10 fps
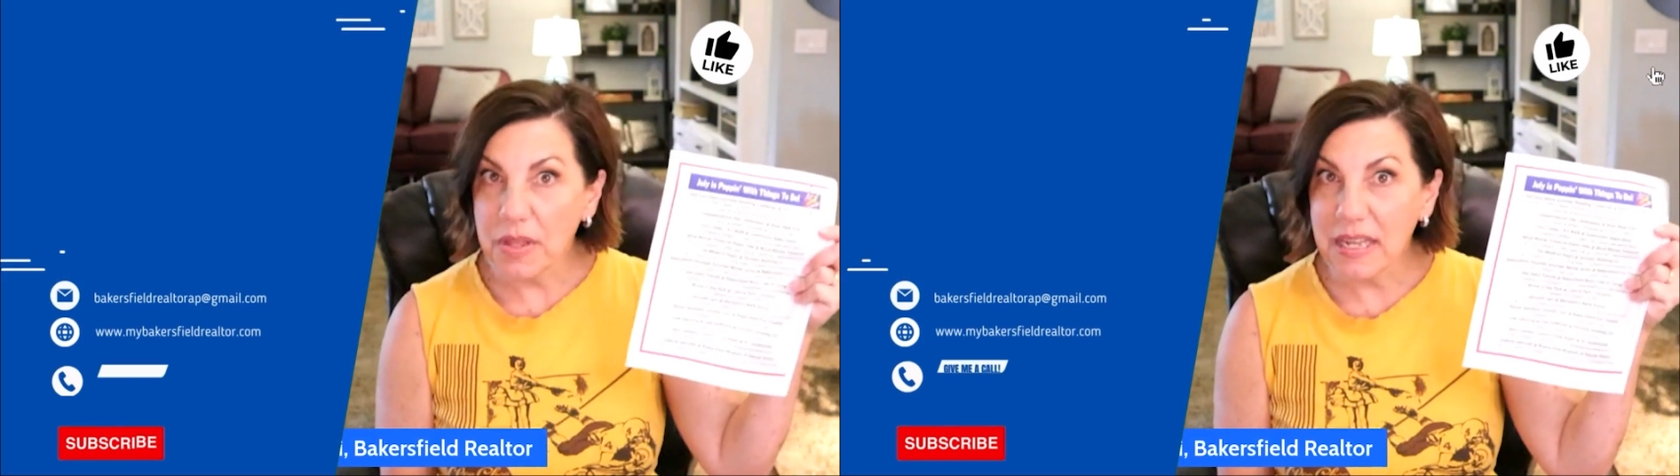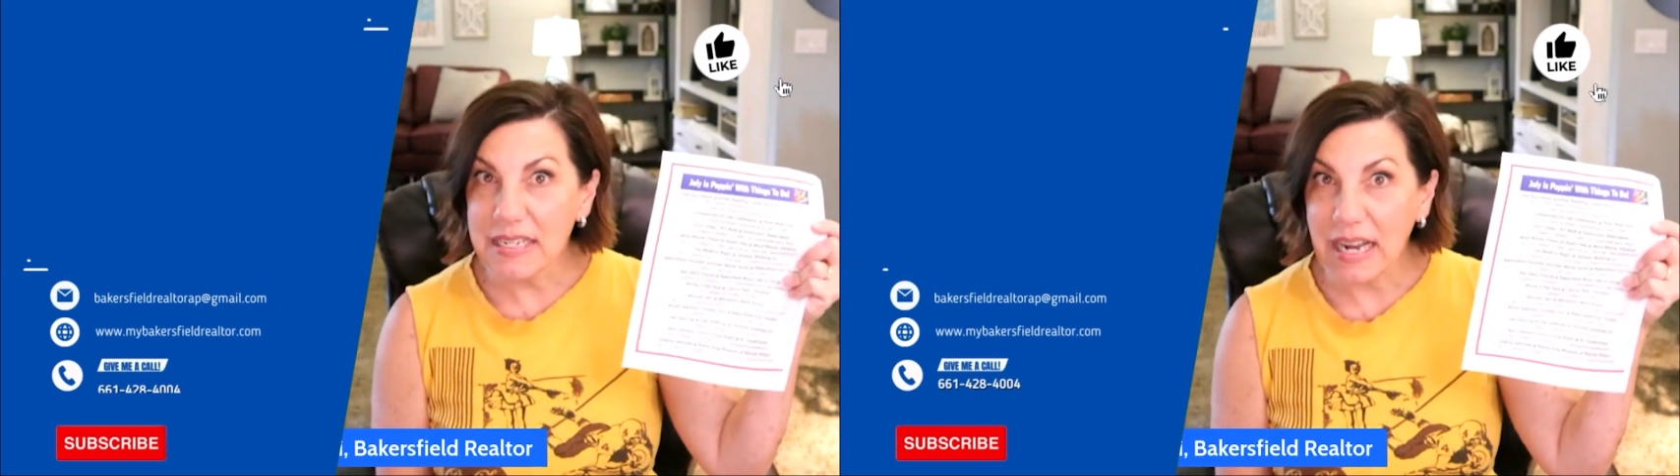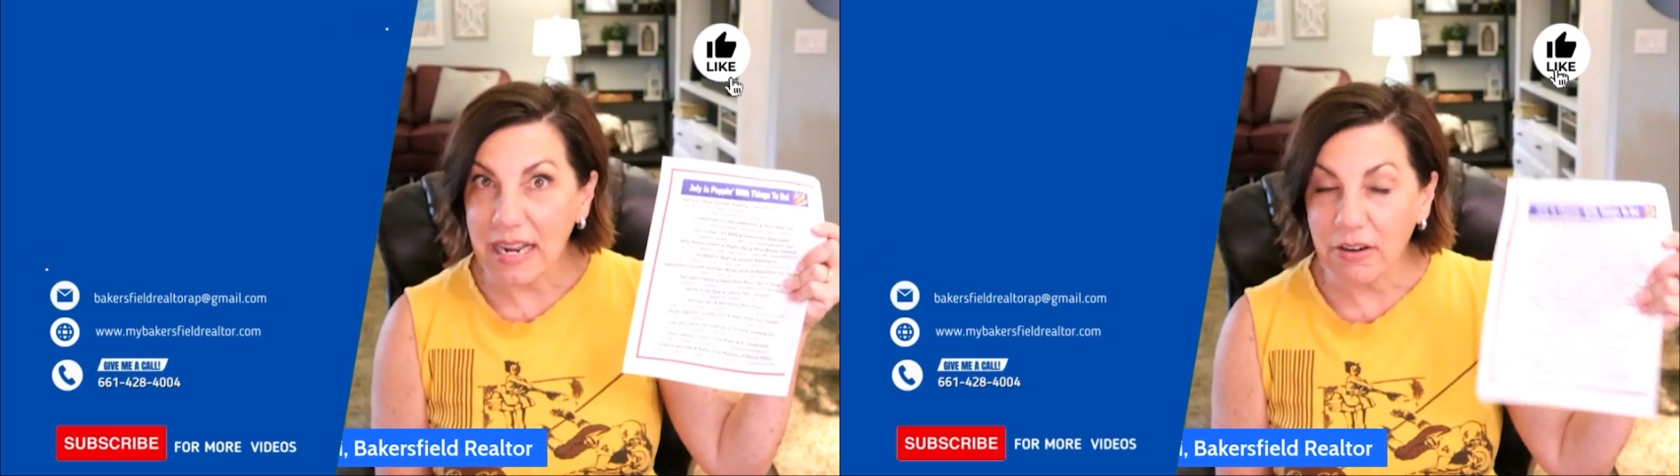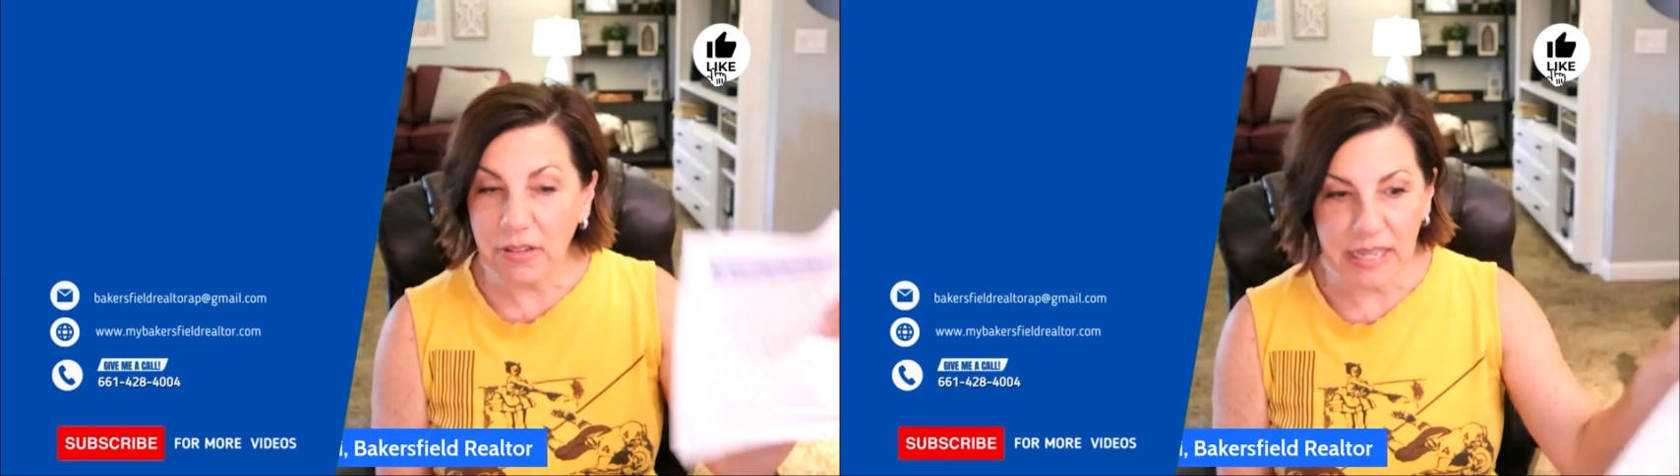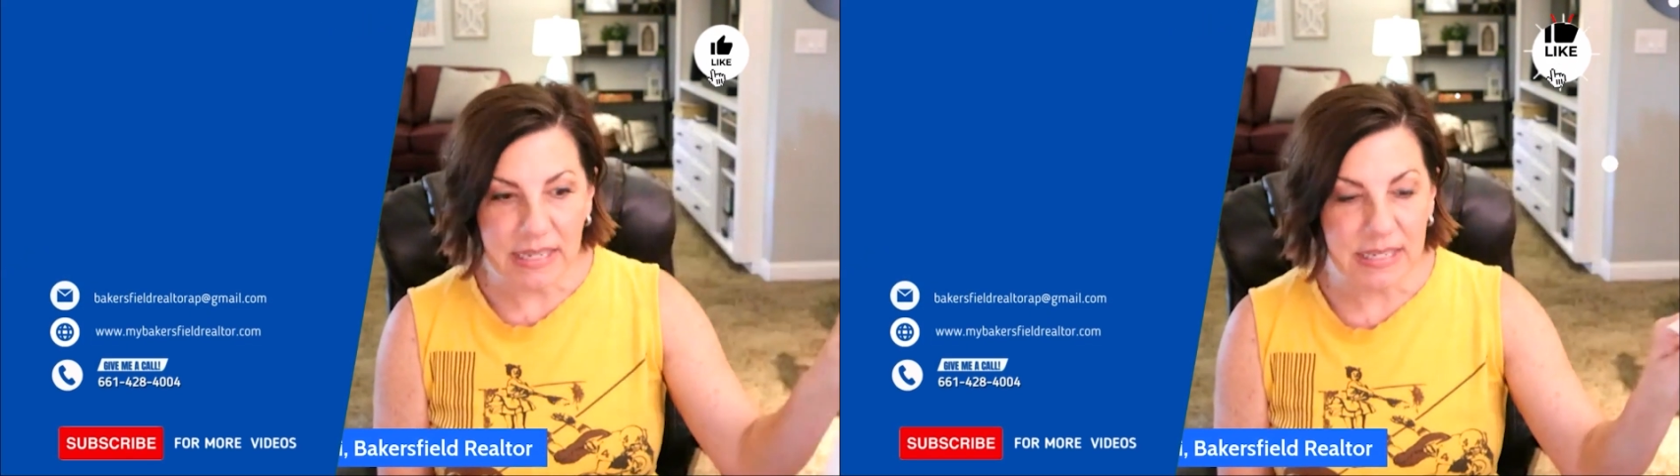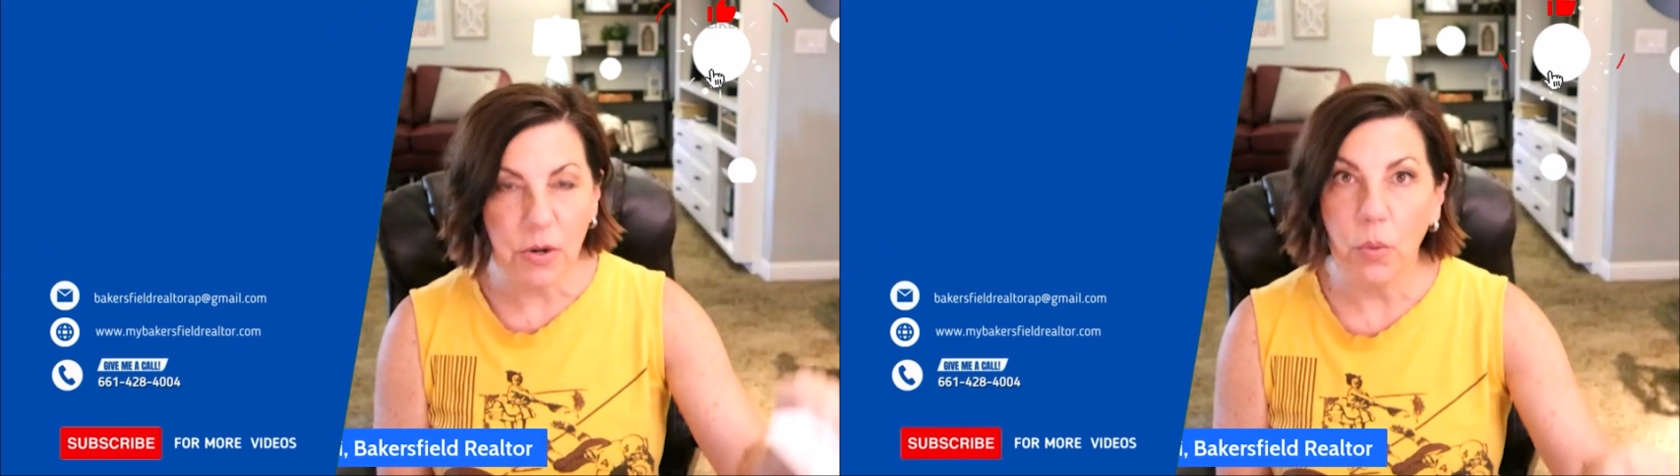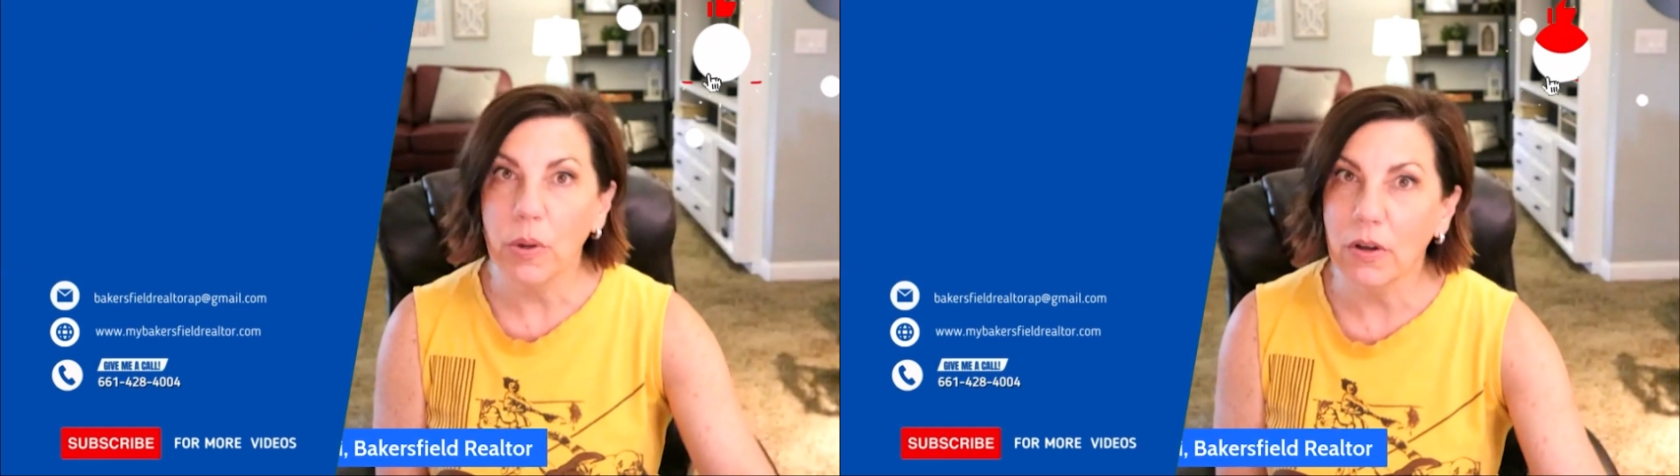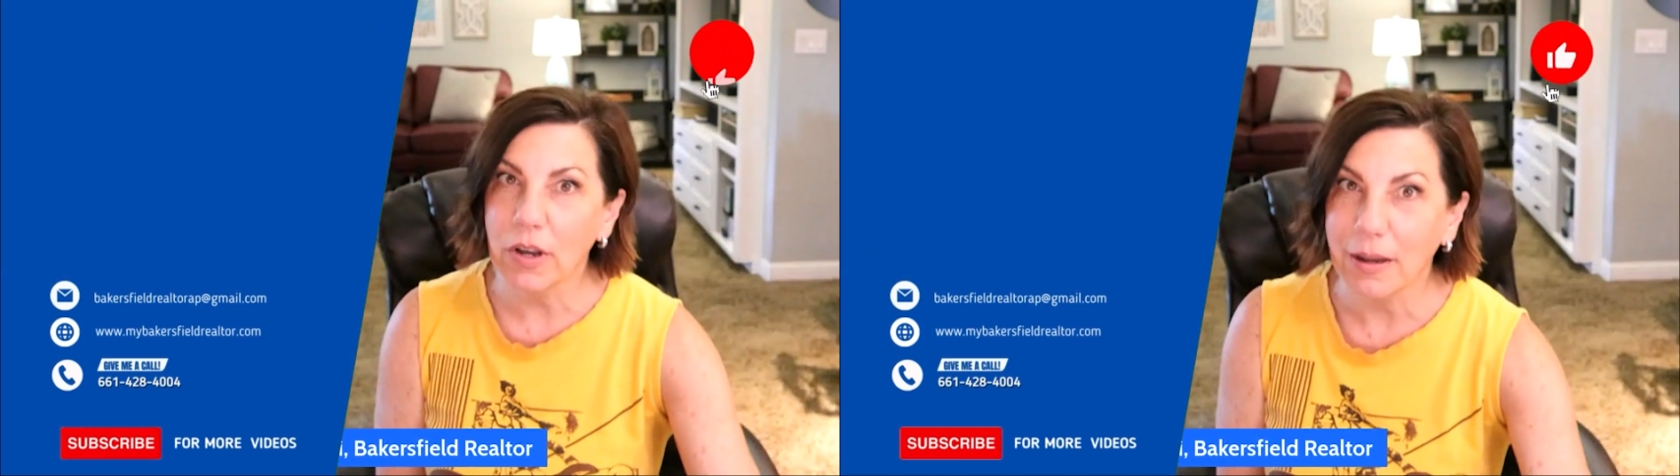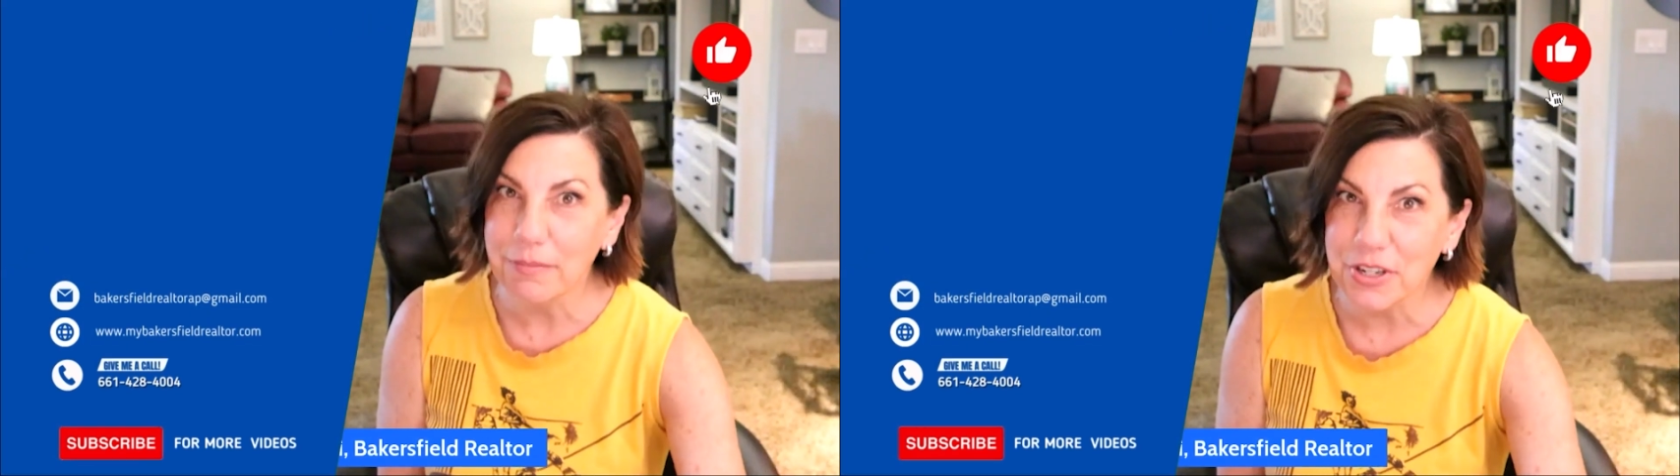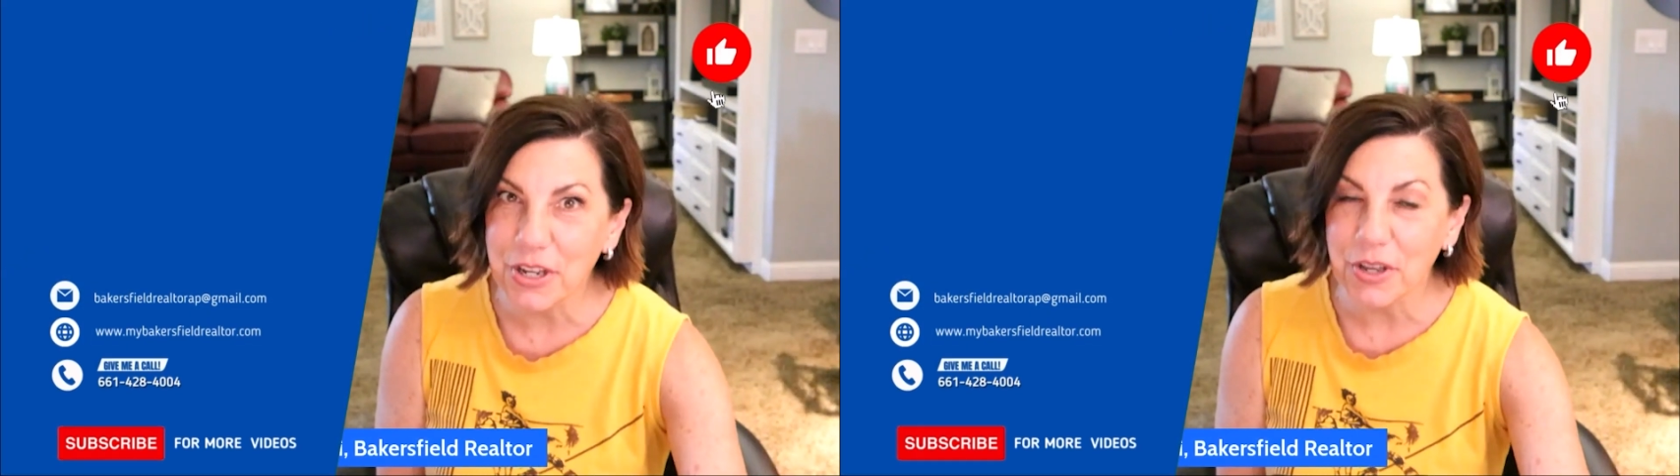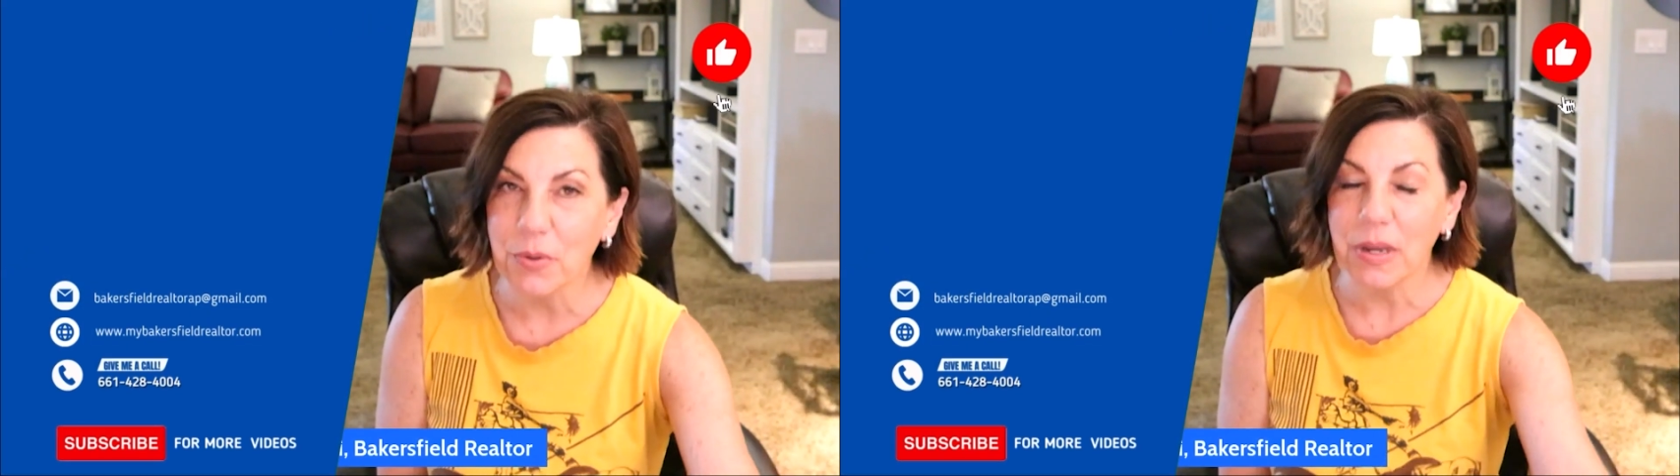entire list will come to you